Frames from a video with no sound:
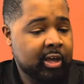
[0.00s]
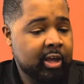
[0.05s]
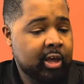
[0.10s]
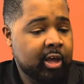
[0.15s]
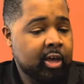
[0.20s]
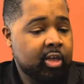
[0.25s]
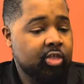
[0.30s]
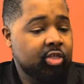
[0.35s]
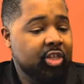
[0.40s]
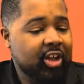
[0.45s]

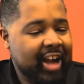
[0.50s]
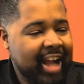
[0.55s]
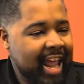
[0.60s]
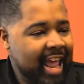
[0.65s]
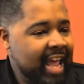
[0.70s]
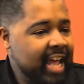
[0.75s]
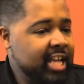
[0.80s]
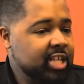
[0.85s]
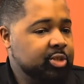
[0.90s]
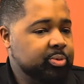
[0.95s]
Mm-hmm. There
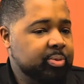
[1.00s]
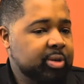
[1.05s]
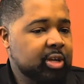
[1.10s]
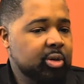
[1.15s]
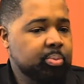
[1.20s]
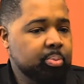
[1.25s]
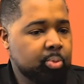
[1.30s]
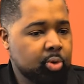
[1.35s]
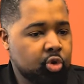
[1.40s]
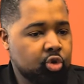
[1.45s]
has
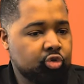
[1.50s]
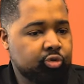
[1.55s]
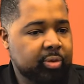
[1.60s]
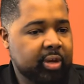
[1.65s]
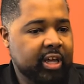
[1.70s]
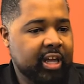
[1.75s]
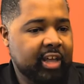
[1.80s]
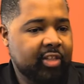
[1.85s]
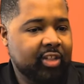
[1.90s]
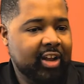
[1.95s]
been
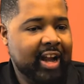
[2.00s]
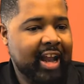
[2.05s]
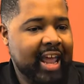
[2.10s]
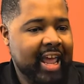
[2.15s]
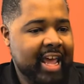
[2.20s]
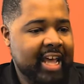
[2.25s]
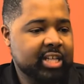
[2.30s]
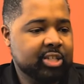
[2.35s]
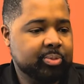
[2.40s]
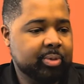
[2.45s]
movement and there
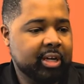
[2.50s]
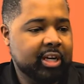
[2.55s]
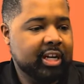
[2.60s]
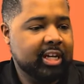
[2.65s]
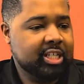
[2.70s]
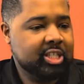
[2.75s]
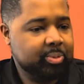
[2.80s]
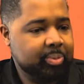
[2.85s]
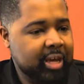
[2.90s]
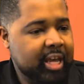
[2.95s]
has been an
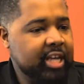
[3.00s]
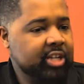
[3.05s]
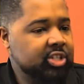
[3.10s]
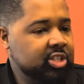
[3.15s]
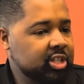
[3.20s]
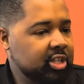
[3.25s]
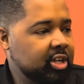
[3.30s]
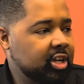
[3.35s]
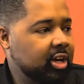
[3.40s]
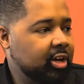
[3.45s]

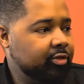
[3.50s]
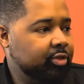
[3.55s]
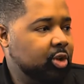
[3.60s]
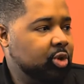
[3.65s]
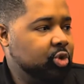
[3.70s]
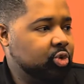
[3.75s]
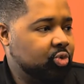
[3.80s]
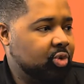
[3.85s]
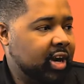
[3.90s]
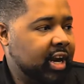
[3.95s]
expansion of
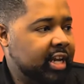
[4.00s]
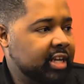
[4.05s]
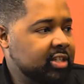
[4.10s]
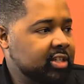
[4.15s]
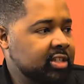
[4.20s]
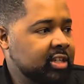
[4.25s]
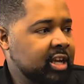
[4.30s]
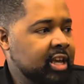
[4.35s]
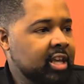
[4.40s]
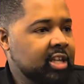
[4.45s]
those
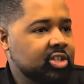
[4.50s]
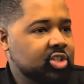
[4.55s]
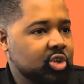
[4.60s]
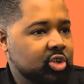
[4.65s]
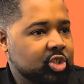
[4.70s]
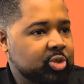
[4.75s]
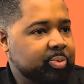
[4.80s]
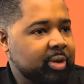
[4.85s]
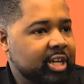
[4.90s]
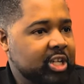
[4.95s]
rights to
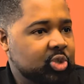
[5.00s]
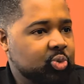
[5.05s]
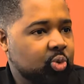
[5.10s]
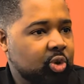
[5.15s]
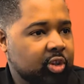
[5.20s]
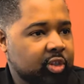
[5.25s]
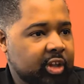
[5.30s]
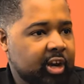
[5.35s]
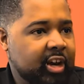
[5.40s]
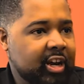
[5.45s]
a space
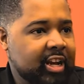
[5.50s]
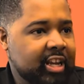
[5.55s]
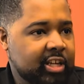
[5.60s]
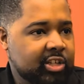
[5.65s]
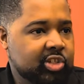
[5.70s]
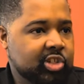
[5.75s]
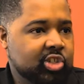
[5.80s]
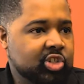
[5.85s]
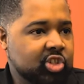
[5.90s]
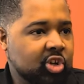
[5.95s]
where there
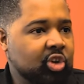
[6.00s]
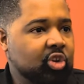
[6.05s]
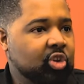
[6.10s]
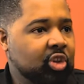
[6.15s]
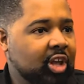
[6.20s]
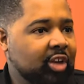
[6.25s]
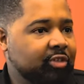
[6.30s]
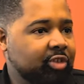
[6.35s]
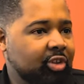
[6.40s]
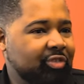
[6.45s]
is a
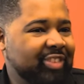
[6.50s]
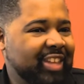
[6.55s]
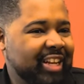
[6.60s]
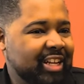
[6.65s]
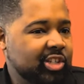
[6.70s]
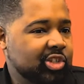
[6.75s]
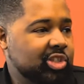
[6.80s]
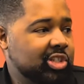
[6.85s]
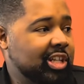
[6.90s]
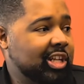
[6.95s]
certain level that
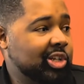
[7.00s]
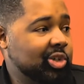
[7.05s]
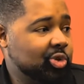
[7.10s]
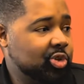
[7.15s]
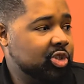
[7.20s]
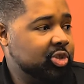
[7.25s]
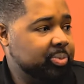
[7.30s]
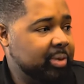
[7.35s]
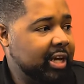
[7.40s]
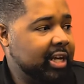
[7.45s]
is, that is
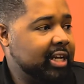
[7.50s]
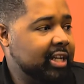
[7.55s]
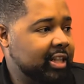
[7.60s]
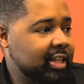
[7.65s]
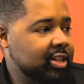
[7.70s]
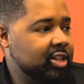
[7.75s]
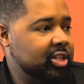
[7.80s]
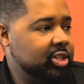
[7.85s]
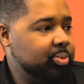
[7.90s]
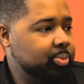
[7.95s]
respected
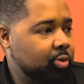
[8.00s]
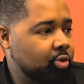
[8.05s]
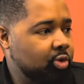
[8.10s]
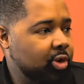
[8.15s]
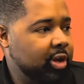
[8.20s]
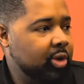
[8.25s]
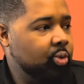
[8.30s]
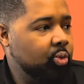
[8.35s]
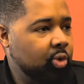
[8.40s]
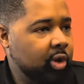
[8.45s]
at this
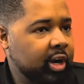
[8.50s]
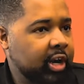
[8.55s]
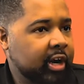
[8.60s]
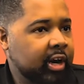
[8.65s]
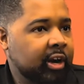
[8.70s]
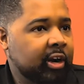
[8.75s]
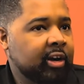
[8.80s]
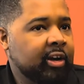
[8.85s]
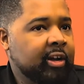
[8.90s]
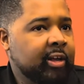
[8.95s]
point,
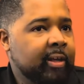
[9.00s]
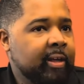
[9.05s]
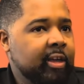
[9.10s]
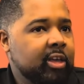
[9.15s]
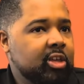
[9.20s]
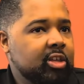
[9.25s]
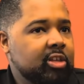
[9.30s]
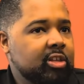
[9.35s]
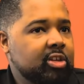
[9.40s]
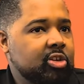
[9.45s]
where
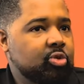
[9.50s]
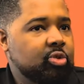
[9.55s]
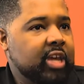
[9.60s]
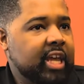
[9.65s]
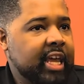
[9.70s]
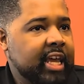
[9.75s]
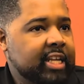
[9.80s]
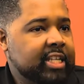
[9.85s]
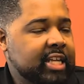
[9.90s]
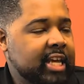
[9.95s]
you
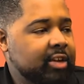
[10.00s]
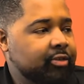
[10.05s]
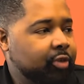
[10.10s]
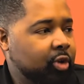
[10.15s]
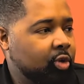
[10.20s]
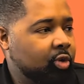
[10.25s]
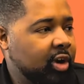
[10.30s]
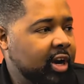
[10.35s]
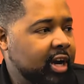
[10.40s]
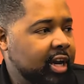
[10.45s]
can't take
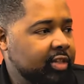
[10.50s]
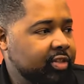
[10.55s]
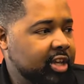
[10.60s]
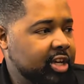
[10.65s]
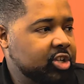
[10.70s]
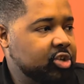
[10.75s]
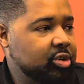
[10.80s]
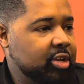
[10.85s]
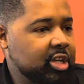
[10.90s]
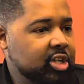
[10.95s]
for granted
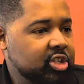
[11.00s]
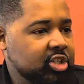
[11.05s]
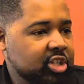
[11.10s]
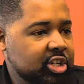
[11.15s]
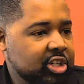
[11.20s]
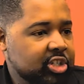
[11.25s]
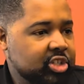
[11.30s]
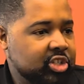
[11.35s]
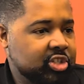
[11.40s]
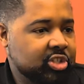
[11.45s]
that you can
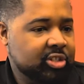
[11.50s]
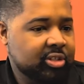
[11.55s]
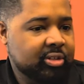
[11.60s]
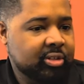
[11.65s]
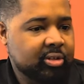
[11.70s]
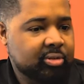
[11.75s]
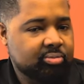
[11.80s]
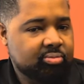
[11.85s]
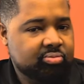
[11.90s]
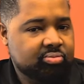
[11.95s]
just
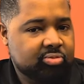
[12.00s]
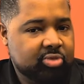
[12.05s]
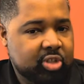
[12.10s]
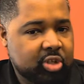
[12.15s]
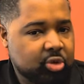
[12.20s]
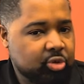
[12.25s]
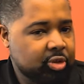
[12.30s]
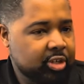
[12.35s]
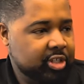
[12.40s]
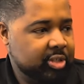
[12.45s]

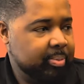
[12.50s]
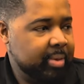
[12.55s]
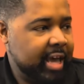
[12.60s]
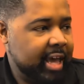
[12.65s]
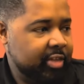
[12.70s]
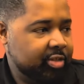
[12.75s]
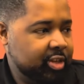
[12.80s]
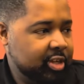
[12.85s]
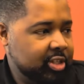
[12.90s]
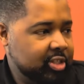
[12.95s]
do this
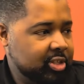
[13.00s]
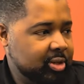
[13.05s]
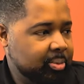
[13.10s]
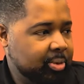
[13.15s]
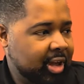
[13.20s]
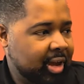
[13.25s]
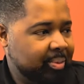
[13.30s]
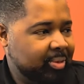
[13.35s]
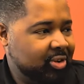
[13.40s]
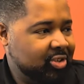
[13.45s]
bad thing to a
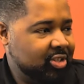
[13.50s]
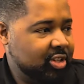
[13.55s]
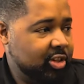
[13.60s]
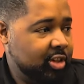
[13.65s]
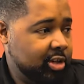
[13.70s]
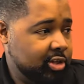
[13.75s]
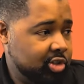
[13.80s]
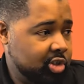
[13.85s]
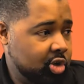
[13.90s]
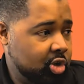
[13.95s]
black person and
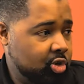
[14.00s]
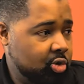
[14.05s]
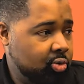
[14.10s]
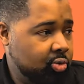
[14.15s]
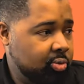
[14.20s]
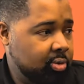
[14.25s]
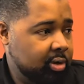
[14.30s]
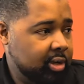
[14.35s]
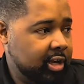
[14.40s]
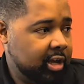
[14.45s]
there's
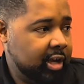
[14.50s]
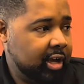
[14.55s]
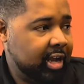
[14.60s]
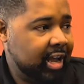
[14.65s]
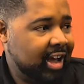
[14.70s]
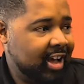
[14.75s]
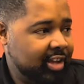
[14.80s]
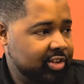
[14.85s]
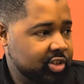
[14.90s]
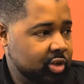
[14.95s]
no uh,
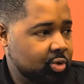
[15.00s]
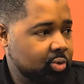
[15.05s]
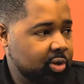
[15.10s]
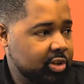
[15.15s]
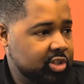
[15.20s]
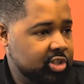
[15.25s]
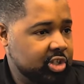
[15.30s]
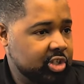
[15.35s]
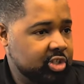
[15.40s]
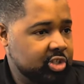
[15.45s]

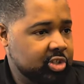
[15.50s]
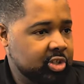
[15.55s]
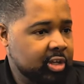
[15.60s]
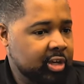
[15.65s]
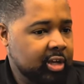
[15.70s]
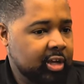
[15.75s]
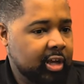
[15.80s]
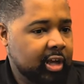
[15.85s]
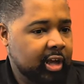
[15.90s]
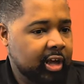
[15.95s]
consequences or
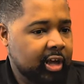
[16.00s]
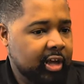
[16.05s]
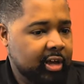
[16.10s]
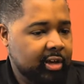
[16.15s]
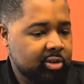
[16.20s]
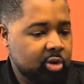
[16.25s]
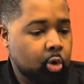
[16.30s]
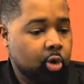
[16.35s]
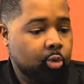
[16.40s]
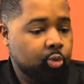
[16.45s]
repercussions,
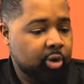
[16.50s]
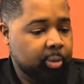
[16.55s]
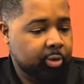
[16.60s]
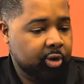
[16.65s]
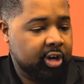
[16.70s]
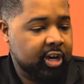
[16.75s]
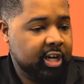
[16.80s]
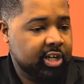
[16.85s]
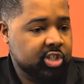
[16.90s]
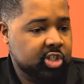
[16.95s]
uh, yeah. or
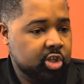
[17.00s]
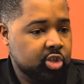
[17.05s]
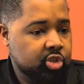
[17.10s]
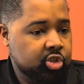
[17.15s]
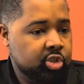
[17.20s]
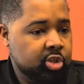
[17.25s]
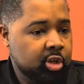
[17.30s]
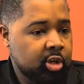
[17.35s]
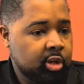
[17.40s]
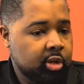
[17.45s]

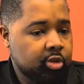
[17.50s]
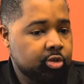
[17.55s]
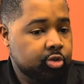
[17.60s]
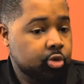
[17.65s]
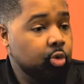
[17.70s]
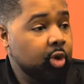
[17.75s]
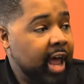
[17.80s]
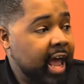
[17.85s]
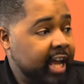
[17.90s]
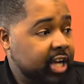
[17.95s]
repercussions
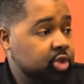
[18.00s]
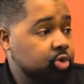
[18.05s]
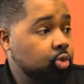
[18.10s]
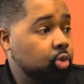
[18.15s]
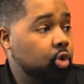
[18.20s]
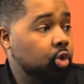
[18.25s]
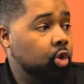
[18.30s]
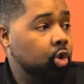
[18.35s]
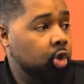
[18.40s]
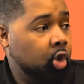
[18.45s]
through
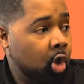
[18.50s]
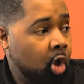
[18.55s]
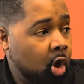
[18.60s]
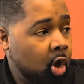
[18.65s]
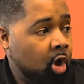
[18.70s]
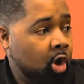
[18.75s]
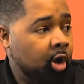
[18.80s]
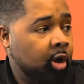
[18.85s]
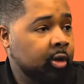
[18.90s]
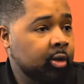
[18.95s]
actual
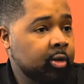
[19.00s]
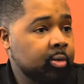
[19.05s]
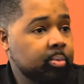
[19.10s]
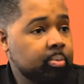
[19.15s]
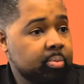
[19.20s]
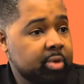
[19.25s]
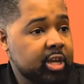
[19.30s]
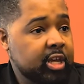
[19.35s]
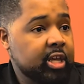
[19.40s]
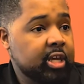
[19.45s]
law
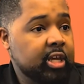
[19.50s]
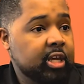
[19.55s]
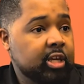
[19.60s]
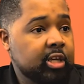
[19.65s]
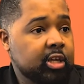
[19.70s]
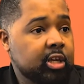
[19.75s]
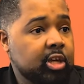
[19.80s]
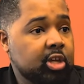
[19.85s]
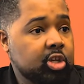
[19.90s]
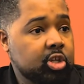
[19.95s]

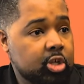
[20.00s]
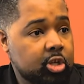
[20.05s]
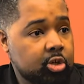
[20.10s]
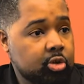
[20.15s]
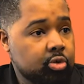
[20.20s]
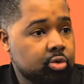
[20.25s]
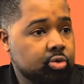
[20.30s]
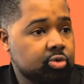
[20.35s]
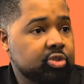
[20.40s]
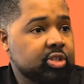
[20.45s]
being
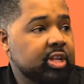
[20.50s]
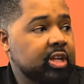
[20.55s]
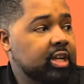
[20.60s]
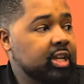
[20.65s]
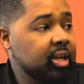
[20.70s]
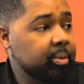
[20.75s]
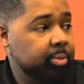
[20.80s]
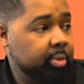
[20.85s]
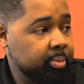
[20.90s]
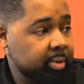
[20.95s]
used
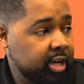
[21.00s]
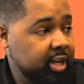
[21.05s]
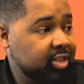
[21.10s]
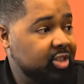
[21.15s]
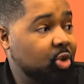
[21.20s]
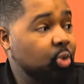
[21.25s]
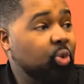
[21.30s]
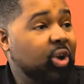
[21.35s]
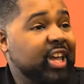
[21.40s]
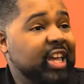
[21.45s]
and
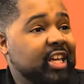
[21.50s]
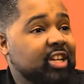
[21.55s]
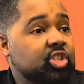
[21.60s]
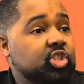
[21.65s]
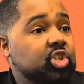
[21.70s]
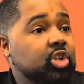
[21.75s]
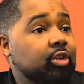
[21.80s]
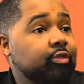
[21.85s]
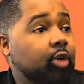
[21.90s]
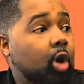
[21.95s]
implemented the way it
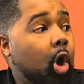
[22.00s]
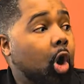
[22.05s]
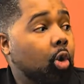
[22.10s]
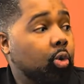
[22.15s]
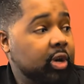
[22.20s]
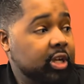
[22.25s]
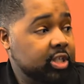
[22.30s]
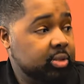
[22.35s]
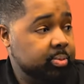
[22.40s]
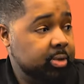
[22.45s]
should have
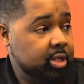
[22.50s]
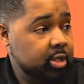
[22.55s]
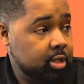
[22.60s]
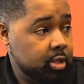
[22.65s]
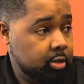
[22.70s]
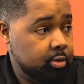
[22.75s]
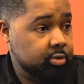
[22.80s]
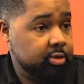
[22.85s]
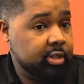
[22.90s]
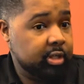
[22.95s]
always been
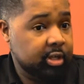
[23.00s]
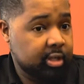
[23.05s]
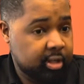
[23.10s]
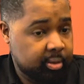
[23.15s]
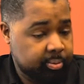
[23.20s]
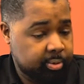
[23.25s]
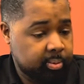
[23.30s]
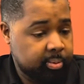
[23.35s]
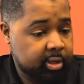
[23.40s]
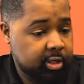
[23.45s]
used and
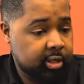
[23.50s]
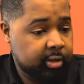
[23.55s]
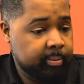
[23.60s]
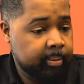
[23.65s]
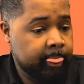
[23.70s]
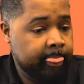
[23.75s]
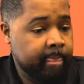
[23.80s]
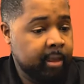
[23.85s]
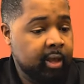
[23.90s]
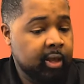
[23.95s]
implemented.
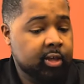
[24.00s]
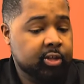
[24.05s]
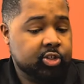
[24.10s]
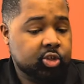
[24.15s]
Mm-hmm.